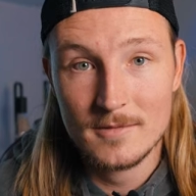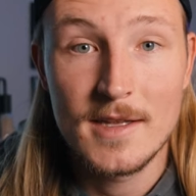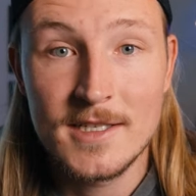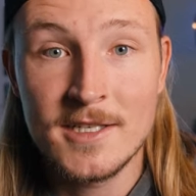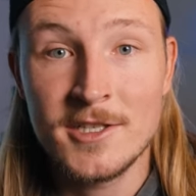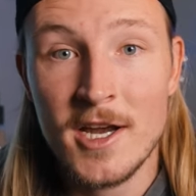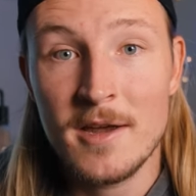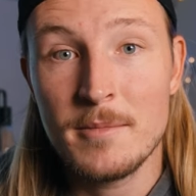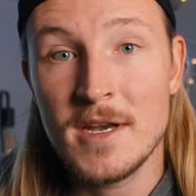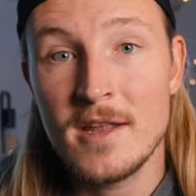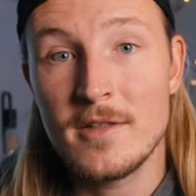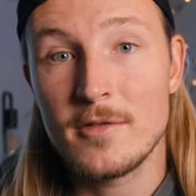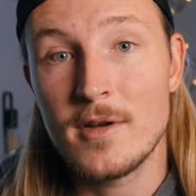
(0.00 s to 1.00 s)
The DJI
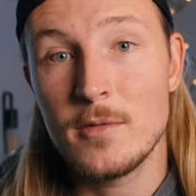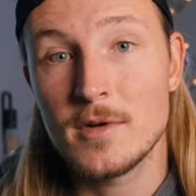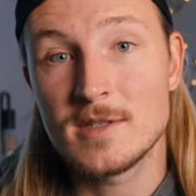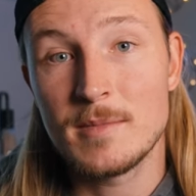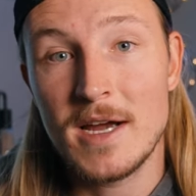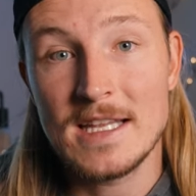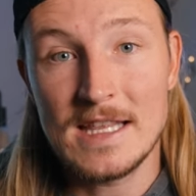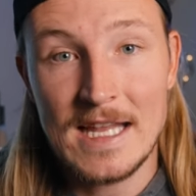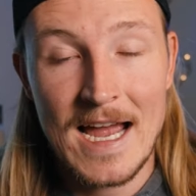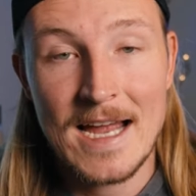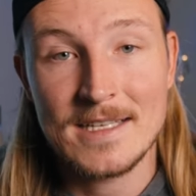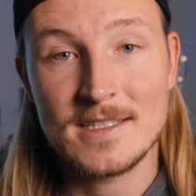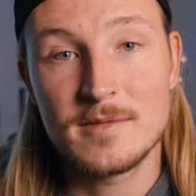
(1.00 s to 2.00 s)
Mini 3 was my
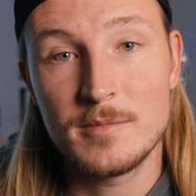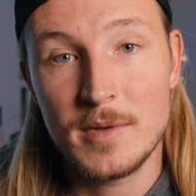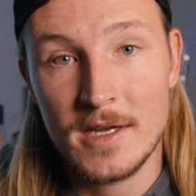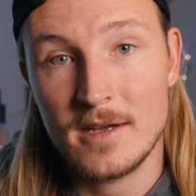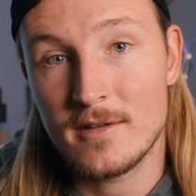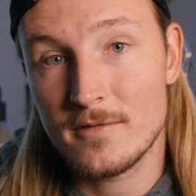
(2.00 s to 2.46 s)
last pick